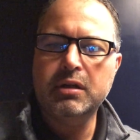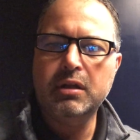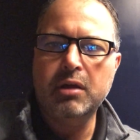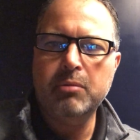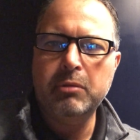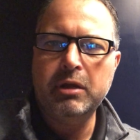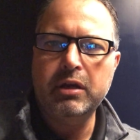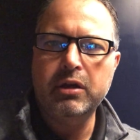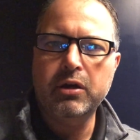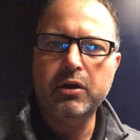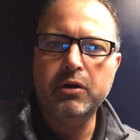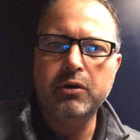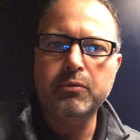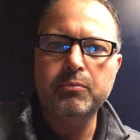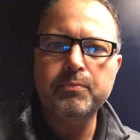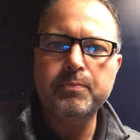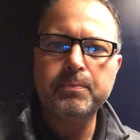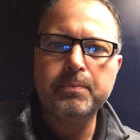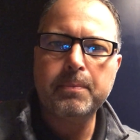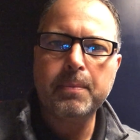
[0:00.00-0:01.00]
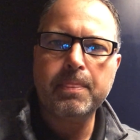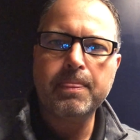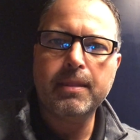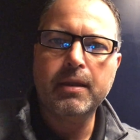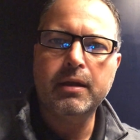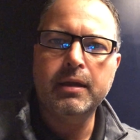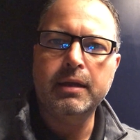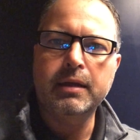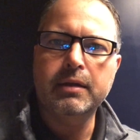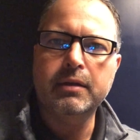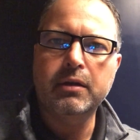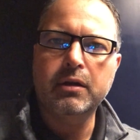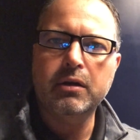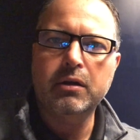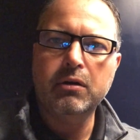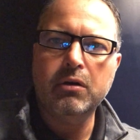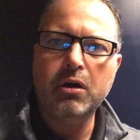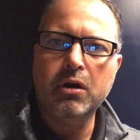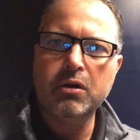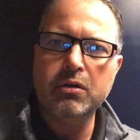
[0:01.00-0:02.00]
let me know, and
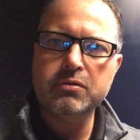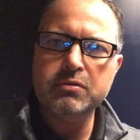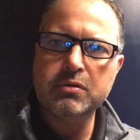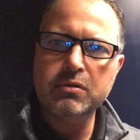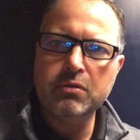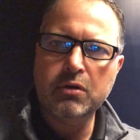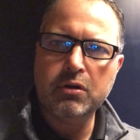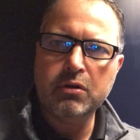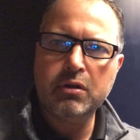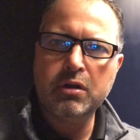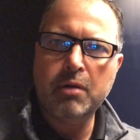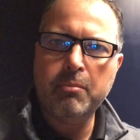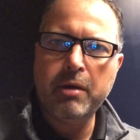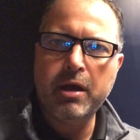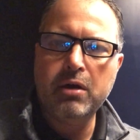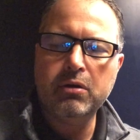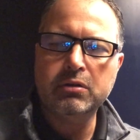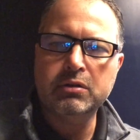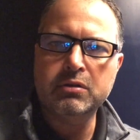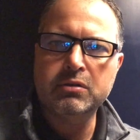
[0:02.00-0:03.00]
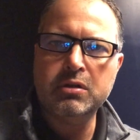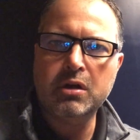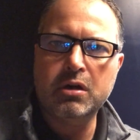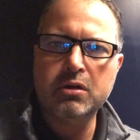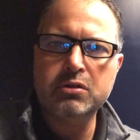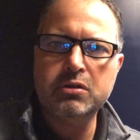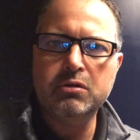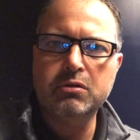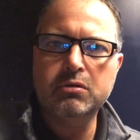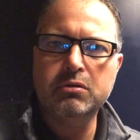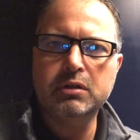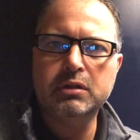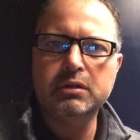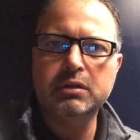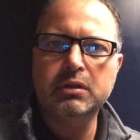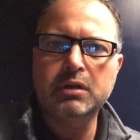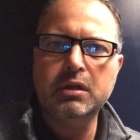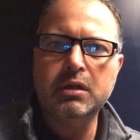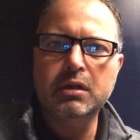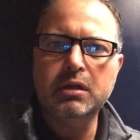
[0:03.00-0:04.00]
I'll come out and talk to you,
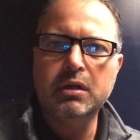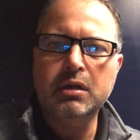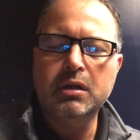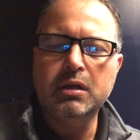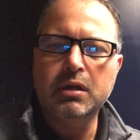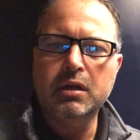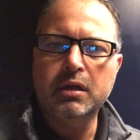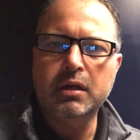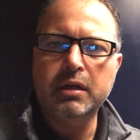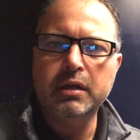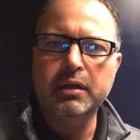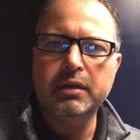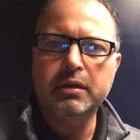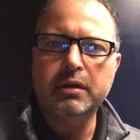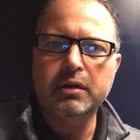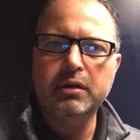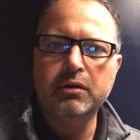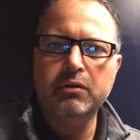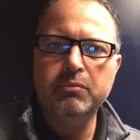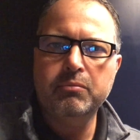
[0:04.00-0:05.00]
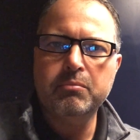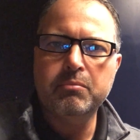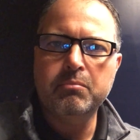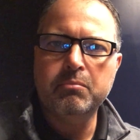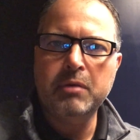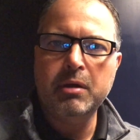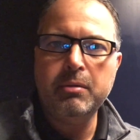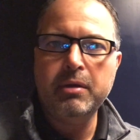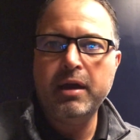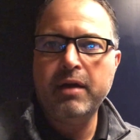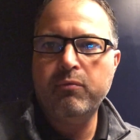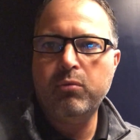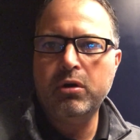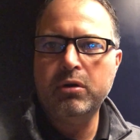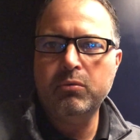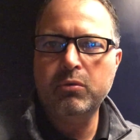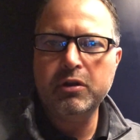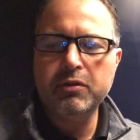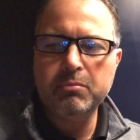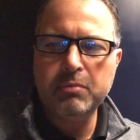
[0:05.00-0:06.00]
and maybe have one
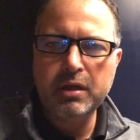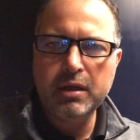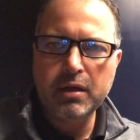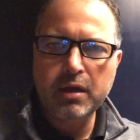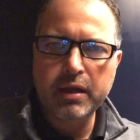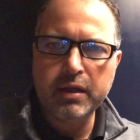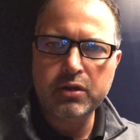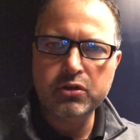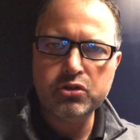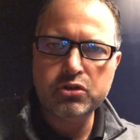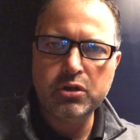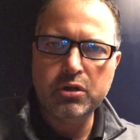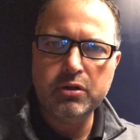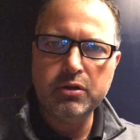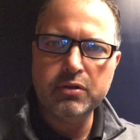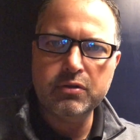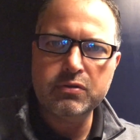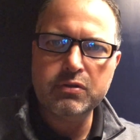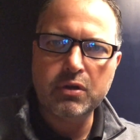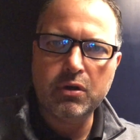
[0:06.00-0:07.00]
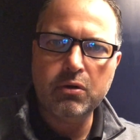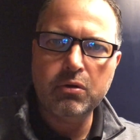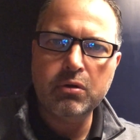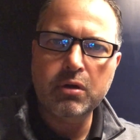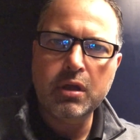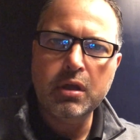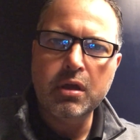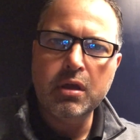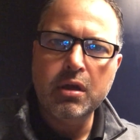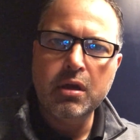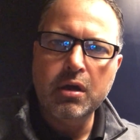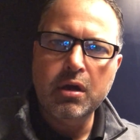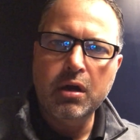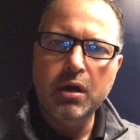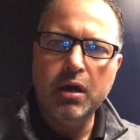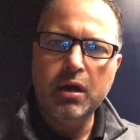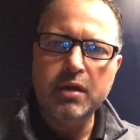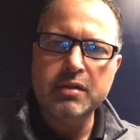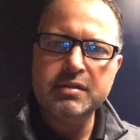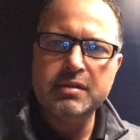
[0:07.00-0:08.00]
with me. I can show you. So
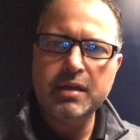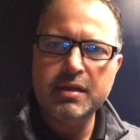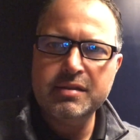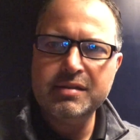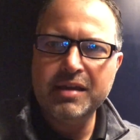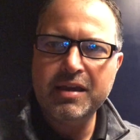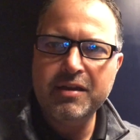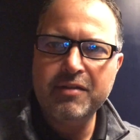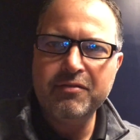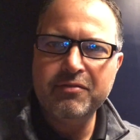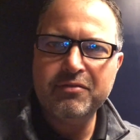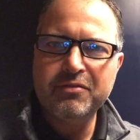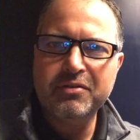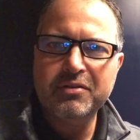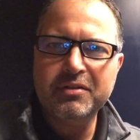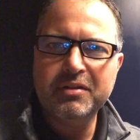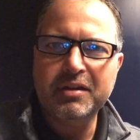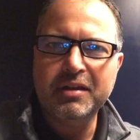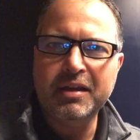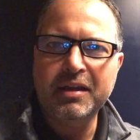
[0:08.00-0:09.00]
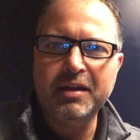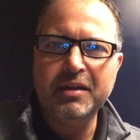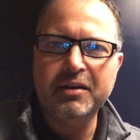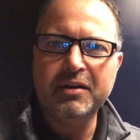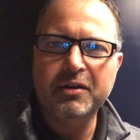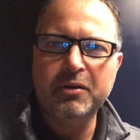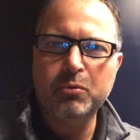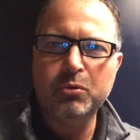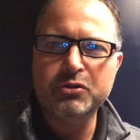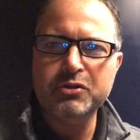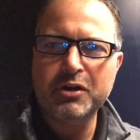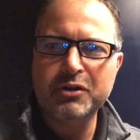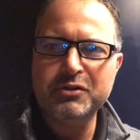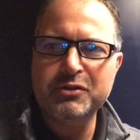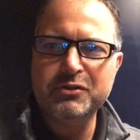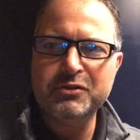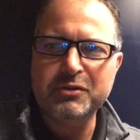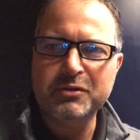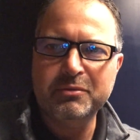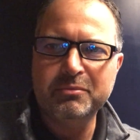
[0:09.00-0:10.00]
stay safe, and we'll talk to you
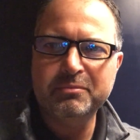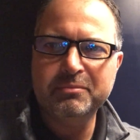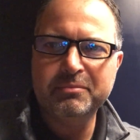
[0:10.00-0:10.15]
soon.